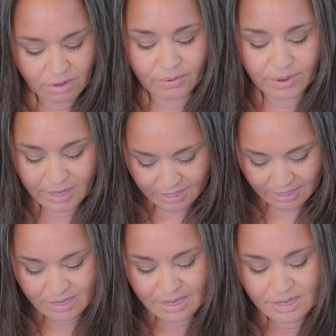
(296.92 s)

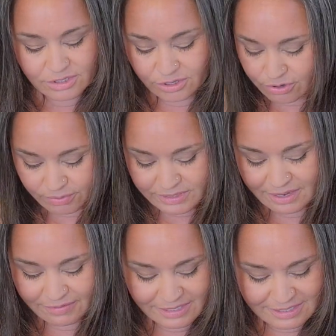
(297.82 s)
Okay, so you're
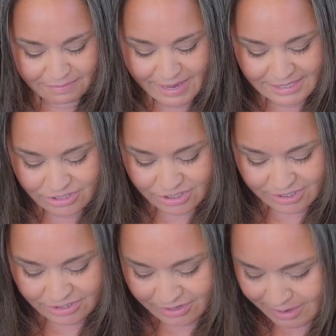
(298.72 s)
receiving some
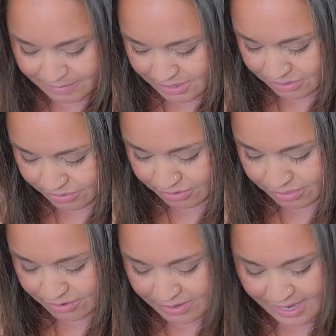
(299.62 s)
messages. They're coming through your
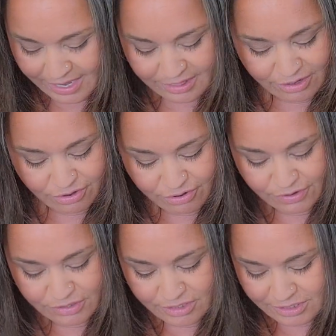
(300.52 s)
third eye. The
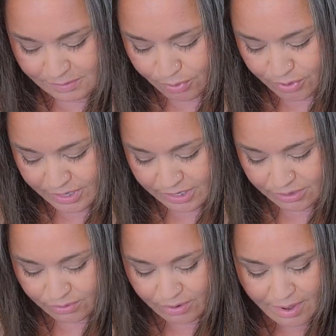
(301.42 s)
universe is supporting
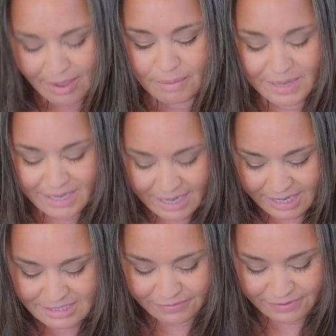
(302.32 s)
you
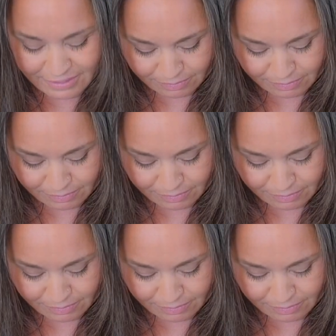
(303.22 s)
because of an